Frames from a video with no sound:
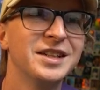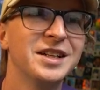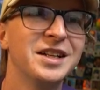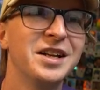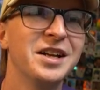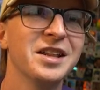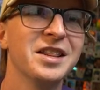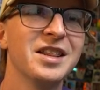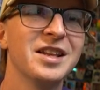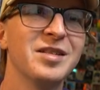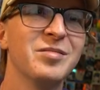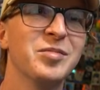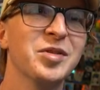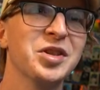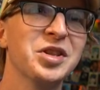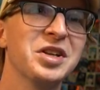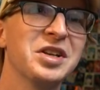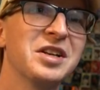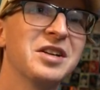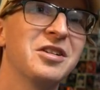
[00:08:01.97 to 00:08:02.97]
Nothing
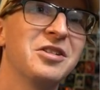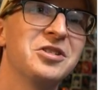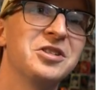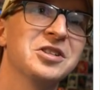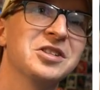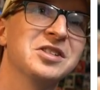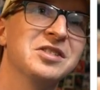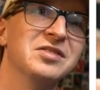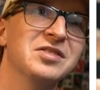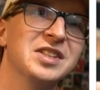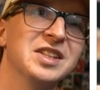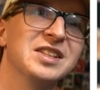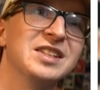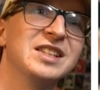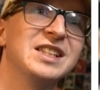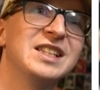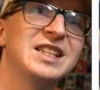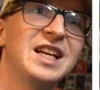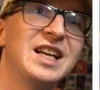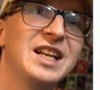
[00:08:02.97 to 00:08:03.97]
but the cost of this
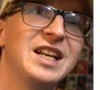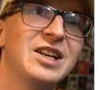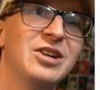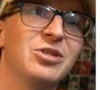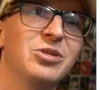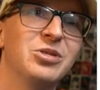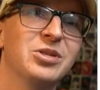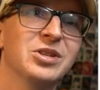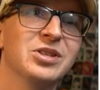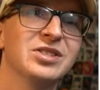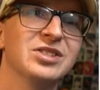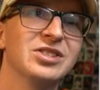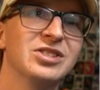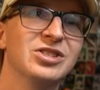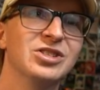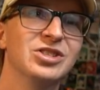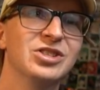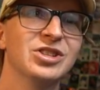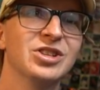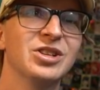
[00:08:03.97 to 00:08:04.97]
dead horse
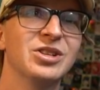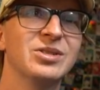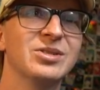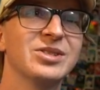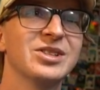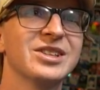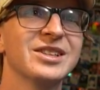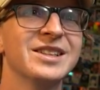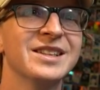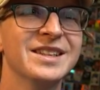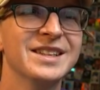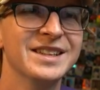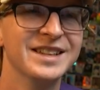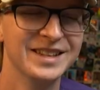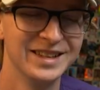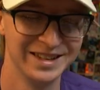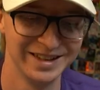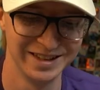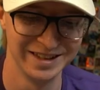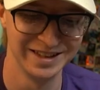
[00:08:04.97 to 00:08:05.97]
joke.
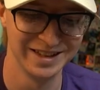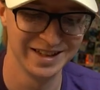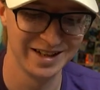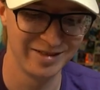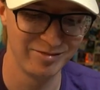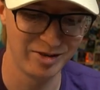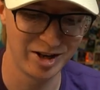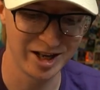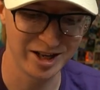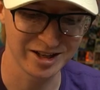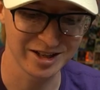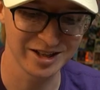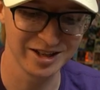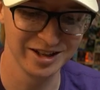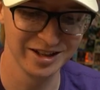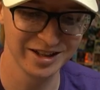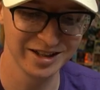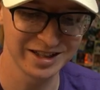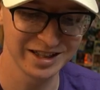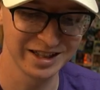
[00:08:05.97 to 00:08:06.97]
I'm not
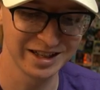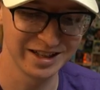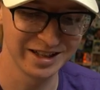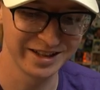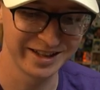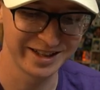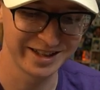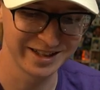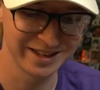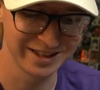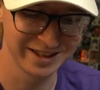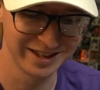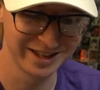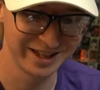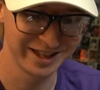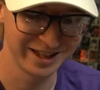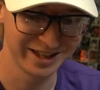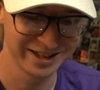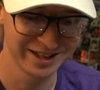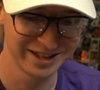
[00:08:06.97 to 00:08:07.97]
clicking on that
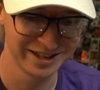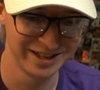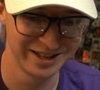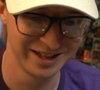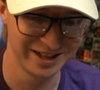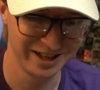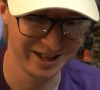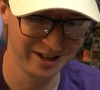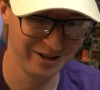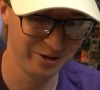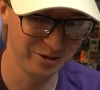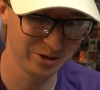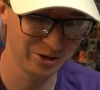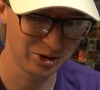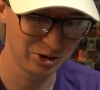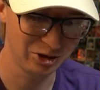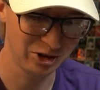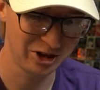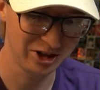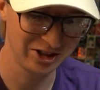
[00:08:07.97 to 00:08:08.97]
link. I don't
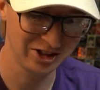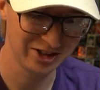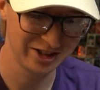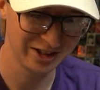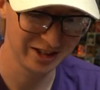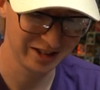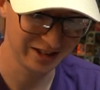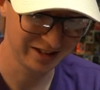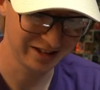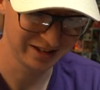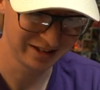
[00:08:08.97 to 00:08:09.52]
trust it.